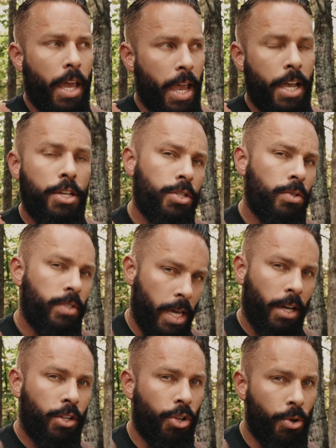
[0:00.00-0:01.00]
As you
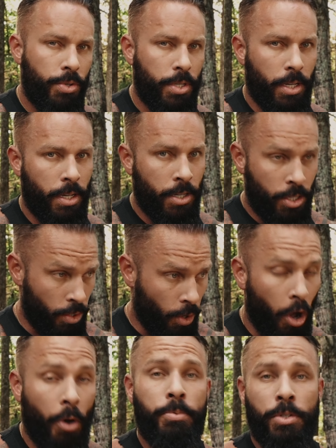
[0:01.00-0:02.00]
get closer to
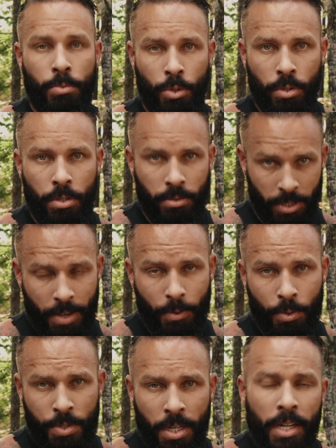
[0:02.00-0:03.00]
optimal
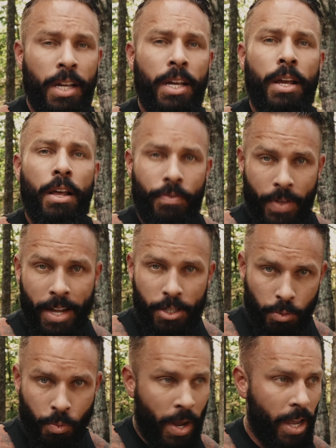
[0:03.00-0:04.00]
levels,
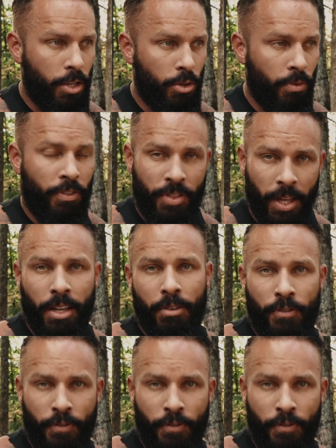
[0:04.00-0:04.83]
that's where you think and